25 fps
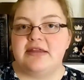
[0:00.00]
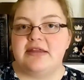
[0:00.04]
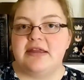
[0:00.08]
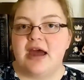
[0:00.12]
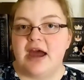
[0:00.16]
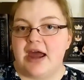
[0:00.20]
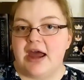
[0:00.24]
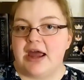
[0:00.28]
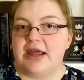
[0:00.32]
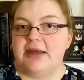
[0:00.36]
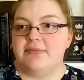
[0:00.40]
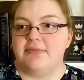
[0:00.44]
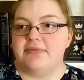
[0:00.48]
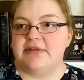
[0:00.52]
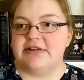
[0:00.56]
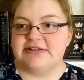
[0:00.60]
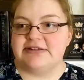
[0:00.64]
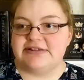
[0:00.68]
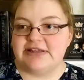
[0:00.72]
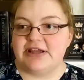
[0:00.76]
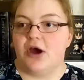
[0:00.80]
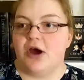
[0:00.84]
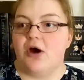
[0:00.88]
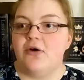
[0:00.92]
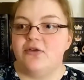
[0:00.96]
time,
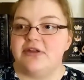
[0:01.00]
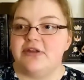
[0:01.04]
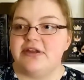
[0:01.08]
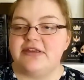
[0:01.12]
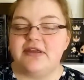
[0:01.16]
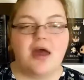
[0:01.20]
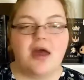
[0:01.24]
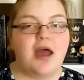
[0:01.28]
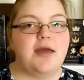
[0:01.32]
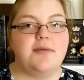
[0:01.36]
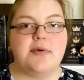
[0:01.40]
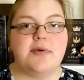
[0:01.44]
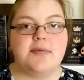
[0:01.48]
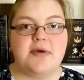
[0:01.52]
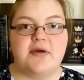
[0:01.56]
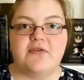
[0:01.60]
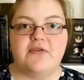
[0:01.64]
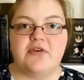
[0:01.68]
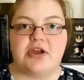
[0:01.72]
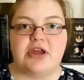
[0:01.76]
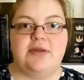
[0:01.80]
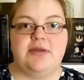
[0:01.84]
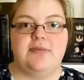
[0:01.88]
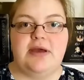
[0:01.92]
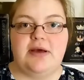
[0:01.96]
that's the only time I'm
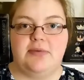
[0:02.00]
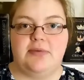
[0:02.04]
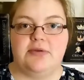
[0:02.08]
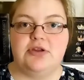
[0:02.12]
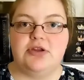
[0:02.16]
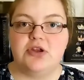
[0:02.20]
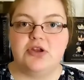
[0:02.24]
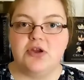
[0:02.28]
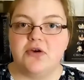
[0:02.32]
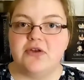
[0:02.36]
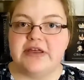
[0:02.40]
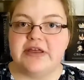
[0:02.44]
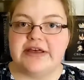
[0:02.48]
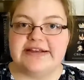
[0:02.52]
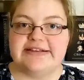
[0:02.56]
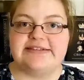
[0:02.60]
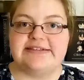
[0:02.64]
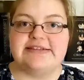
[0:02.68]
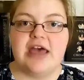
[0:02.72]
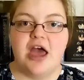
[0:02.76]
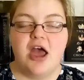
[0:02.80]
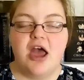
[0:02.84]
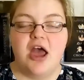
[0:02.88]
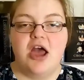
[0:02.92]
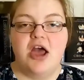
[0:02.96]
ever going to be able to do
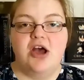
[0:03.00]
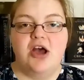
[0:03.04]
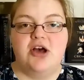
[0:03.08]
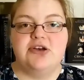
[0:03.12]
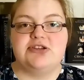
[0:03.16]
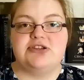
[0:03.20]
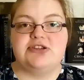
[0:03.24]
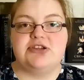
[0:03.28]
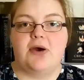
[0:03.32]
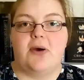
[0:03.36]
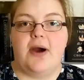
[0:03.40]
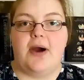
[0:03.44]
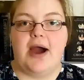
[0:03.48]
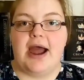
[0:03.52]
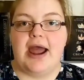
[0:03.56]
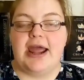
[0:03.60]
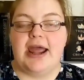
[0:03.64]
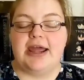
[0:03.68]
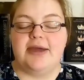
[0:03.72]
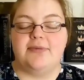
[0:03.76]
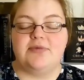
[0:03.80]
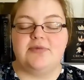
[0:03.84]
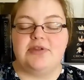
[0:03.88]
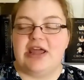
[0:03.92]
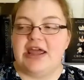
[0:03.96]
this. So
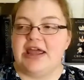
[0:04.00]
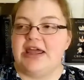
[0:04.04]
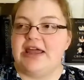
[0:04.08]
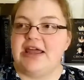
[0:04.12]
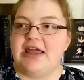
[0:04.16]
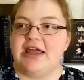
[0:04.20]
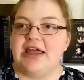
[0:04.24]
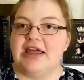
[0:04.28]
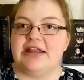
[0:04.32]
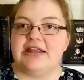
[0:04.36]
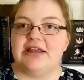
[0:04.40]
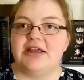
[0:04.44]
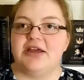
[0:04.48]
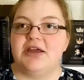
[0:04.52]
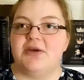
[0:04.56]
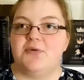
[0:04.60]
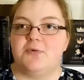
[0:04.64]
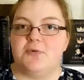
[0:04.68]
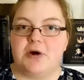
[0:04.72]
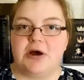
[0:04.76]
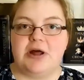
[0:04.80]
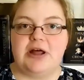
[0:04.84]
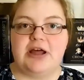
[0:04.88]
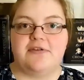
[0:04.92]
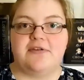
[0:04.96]
I am taking it
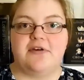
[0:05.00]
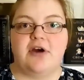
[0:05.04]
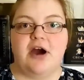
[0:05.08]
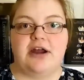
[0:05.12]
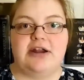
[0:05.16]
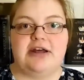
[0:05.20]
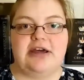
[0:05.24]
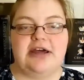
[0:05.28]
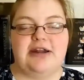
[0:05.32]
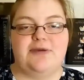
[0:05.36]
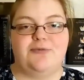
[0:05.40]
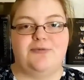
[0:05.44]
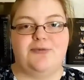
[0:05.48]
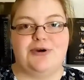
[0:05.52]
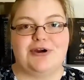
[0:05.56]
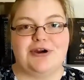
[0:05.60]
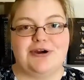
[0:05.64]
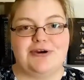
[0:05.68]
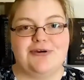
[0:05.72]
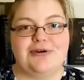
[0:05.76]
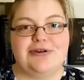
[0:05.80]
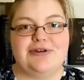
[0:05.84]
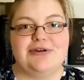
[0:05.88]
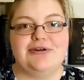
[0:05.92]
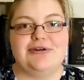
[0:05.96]
while I've got it and we're
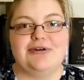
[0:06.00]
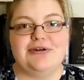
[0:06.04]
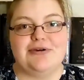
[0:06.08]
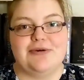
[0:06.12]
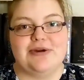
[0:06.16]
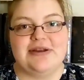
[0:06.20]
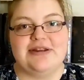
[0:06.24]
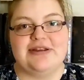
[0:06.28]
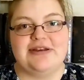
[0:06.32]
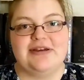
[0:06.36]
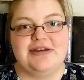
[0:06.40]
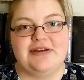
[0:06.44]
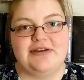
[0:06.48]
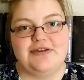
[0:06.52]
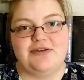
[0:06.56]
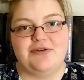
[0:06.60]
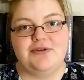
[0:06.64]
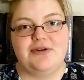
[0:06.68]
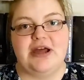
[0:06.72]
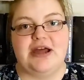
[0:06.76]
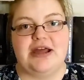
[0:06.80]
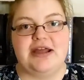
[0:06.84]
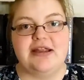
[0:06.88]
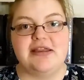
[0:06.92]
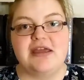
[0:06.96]
going to do it
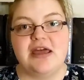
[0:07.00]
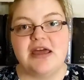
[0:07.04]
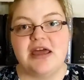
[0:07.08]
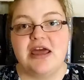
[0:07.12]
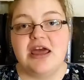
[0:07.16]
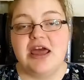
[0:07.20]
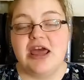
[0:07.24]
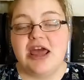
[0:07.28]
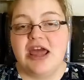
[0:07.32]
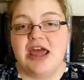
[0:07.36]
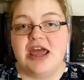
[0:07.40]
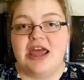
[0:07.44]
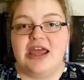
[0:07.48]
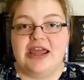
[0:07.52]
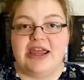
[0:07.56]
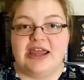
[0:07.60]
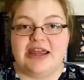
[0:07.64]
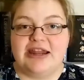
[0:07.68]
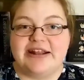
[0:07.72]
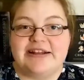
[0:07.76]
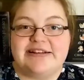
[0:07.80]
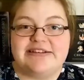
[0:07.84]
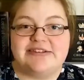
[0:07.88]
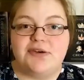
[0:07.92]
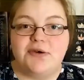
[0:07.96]
tonight.
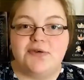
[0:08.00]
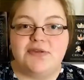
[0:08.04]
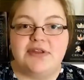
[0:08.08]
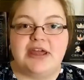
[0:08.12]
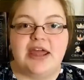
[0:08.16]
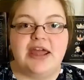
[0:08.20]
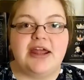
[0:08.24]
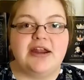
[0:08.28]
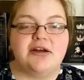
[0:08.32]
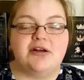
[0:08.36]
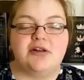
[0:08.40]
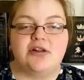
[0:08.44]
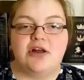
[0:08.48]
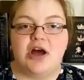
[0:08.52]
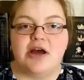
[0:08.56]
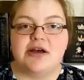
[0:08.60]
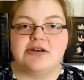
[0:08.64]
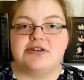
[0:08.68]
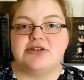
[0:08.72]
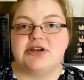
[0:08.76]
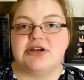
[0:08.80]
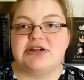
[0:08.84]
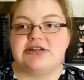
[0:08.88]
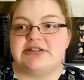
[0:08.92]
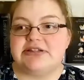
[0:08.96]
It is only 8
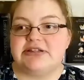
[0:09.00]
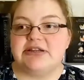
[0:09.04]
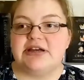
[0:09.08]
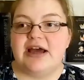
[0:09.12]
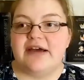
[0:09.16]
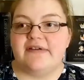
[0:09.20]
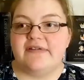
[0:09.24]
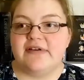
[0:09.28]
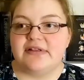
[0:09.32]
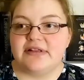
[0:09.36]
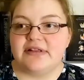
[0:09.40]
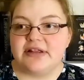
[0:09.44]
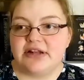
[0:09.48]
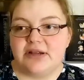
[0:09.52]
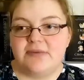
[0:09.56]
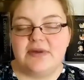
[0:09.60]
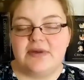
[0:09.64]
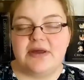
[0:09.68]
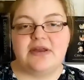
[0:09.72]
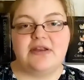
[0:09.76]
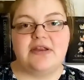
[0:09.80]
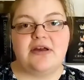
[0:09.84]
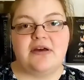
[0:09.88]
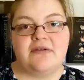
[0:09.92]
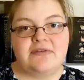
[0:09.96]
o'clock so I still have a little
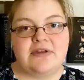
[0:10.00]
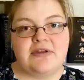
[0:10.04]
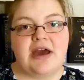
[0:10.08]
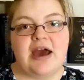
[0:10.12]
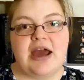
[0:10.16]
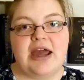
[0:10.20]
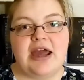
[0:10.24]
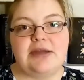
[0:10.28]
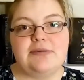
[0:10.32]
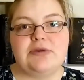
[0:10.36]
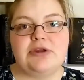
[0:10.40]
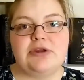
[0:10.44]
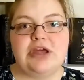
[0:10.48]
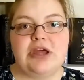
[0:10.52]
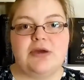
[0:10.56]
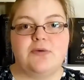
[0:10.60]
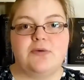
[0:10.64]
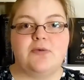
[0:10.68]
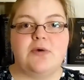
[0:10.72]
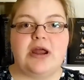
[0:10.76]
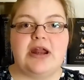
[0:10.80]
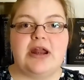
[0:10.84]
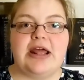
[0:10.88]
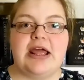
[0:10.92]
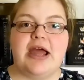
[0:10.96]
bit of time to
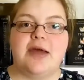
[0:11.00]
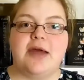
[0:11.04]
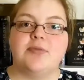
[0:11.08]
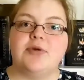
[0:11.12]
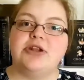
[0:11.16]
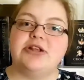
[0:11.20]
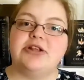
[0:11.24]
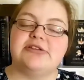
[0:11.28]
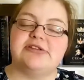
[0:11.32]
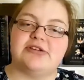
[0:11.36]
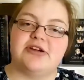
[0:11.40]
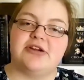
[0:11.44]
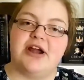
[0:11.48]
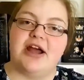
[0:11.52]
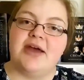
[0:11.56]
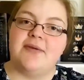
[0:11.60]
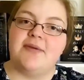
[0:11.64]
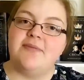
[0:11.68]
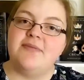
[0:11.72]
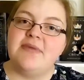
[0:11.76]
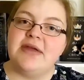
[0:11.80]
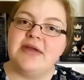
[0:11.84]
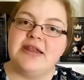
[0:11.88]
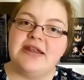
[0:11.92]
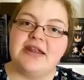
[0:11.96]
get ready. I'm going to start
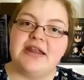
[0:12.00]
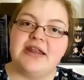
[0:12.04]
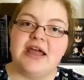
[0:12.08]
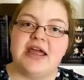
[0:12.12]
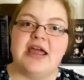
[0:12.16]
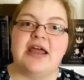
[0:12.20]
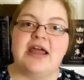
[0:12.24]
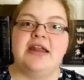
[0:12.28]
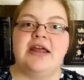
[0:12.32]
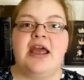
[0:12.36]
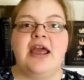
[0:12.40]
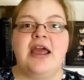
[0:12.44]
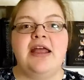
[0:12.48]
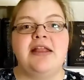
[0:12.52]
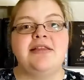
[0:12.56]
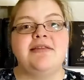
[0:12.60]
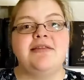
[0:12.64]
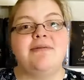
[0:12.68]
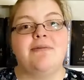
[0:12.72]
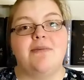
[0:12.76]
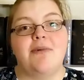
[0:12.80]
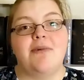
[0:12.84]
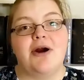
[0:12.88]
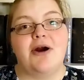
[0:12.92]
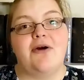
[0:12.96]
at midnight and end
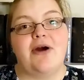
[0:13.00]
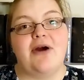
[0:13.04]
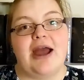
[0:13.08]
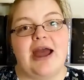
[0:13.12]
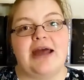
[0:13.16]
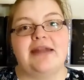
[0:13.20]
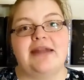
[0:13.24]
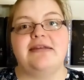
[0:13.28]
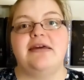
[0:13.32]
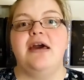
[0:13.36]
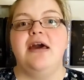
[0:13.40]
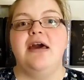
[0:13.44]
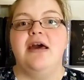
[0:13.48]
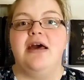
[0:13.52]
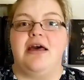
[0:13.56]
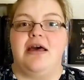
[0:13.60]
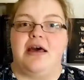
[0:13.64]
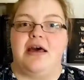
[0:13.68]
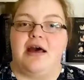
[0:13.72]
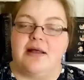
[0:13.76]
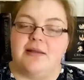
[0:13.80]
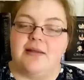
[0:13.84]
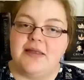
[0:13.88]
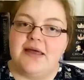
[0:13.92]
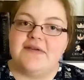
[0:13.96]
tomorrow at
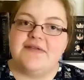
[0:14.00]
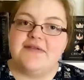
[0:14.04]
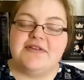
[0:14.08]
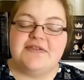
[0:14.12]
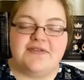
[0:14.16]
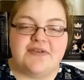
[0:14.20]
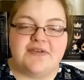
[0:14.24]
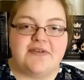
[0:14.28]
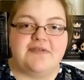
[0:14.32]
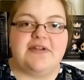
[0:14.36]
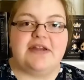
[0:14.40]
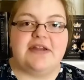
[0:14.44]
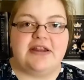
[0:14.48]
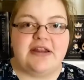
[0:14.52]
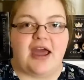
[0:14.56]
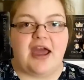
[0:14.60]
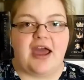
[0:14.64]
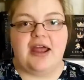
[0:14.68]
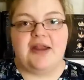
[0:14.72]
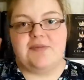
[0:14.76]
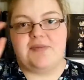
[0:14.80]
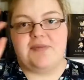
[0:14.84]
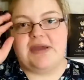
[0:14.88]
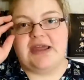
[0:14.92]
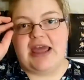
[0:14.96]

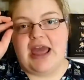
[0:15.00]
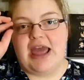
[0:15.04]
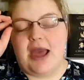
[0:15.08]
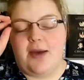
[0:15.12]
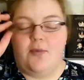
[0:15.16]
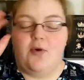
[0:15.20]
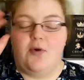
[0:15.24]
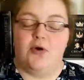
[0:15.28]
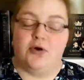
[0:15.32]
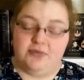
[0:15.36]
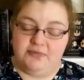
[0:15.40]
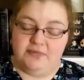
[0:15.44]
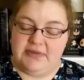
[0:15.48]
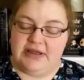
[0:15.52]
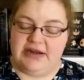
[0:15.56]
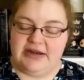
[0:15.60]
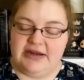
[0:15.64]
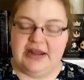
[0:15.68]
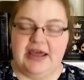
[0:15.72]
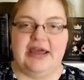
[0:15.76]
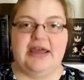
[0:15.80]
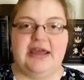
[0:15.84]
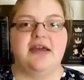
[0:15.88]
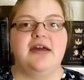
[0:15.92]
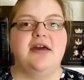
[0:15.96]
11.59 p.m. or
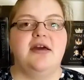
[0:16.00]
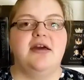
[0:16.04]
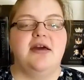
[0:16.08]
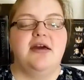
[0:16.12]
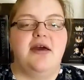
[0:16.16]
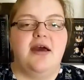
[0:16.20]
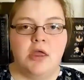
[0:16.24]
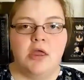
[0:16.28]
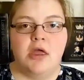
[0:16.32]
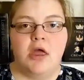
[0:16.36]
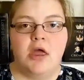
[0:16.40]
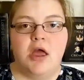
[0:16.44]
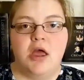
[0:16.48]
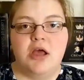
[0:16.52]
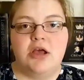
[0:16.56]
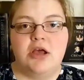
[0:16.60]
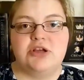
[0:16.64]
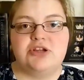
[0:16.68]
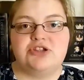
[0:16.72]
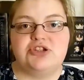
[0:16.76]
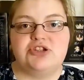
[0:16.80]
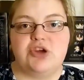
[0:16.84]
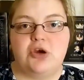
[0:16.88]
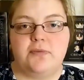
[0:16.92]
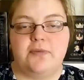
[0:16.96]
midnight.
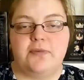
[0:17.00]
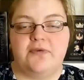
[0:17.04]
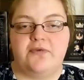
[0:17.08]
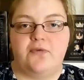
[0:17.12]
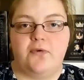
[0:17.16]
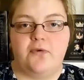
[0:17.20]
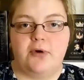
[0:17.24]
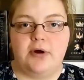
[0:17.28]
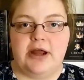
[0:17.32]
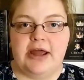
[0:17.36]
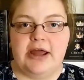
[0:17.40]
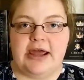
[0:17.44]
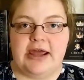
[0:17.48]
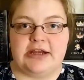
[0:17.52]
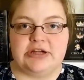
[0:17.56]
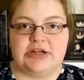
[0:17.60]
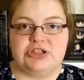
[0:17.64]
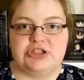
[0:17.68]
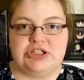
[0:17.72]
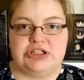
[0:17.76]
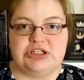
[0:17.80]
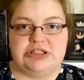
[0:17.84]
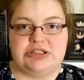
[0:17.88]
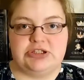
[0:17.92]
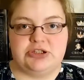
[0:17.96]
So before I
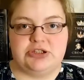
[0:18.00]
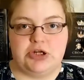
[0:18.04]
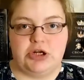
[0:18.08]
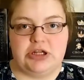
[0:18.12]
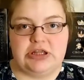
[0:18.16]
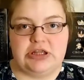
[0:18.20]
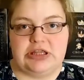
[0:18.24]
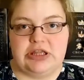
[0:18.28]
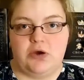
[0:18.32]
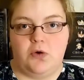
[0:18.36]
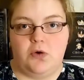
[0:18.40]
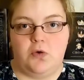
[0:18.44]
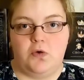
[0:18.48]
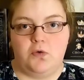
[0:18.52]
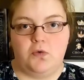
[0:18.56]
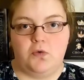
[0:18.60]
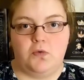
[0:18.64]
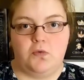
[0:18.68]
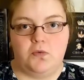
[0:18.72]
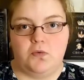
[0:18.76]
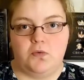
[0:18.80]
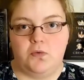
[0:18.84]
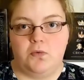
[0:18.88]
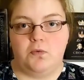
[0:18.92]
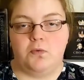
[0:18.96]
actually start the
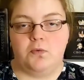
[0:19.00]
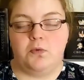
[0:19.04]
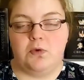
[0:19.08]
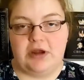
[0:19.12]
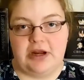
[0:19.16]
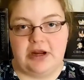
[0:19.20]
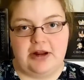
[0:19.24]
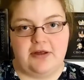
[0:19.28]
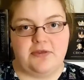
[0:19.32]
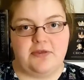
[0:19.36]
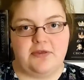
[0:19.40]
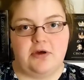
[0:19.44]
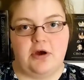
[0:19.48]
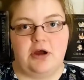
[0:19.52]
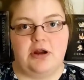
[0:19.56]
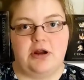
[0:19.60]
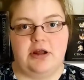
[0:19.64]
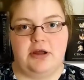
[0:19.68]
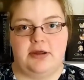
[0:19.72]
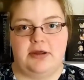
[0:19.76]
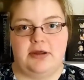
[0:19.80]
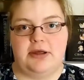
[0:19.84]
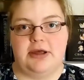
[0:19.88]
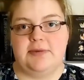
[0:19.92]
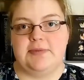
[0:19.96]
whole
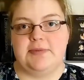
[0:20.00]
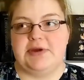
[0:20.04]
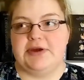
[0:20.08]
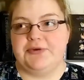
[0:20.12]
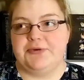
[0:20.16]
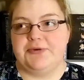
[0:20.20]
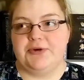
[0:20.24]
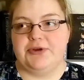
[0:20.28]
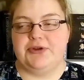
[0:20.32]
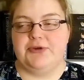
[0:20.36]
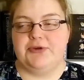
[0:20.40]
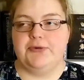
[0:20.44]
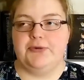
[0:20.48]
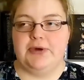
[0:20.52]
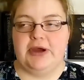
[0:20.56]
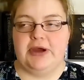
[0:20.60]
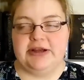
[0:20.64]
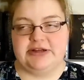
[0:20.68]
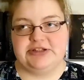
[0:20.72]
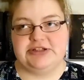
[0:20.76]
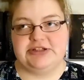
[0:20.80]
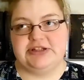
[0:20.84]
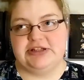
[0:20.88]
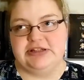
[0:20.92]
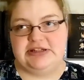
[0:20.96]
readathon, I am going to
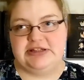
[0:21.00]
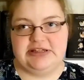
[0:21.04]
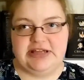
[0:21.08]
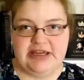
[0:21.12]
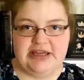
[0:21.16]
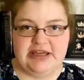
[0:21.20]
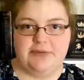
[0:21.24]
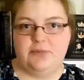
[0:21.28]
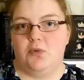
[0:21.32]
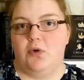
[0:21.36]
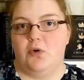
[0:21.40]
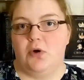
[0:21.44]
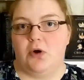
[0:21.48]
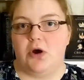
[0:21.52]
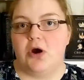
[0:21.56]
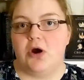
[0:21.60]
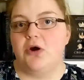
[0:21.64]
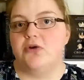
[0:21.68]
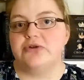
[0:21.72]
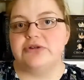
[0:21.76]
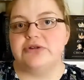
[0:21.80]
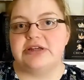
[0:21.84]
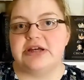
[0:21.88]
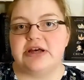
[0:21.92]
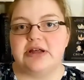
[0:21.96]
actually get in more
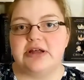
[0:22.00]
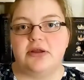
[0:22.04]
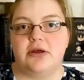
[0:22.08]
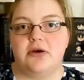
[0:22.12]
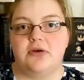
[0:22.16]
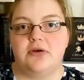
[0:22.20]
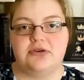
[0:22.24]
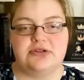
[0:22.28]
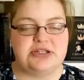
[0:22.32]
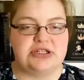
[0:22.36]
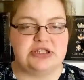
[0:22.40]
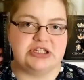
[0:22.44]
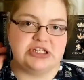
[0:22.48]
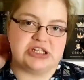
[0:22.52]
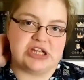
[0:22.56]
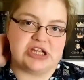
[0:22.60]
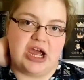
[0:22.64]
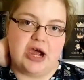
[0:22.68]
cozy clothes and